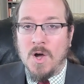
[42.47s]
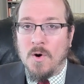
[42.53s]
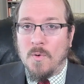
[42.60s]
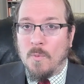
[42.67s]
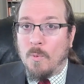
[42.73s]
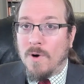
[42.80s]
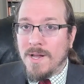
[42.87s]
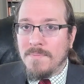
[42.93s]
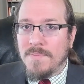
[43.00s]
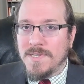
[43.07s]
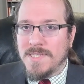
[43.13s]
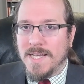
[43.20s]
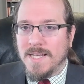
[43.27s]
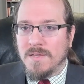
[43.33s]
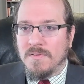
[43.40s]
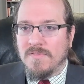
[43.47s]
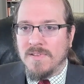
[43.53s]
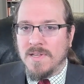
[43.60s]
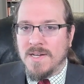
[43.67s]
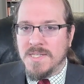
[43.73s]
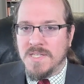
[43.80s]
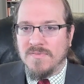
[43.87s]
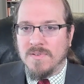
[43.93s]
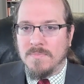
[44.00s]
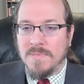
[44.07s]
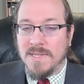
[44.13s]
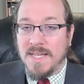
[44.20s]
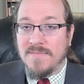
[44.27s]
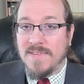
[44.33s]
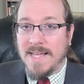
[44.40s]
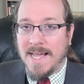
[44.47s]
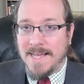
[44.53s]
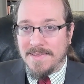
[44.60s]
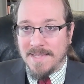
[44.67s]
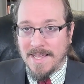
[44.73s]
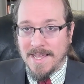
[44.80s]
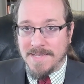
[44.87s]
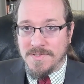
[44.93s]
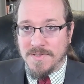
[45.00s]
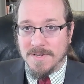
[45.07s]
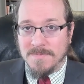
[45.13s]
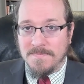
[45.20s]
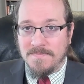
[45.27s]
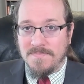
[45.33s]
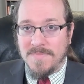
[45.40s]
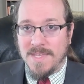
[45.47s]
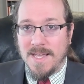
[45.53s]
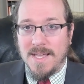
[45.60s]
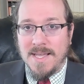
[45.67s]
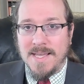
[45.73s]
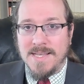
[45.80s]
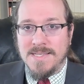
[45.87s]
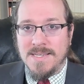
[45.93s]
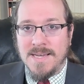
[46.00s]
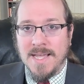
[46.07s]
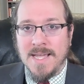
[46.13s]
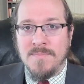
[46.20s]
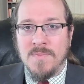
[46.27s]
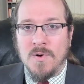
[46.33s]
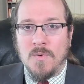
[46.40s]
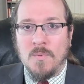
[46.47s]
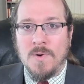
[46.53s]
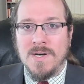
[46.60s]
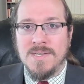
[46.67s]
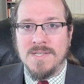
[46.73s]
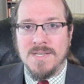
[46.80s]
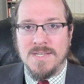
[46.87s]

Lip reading: One particular philosopher believed he had the answer. His name was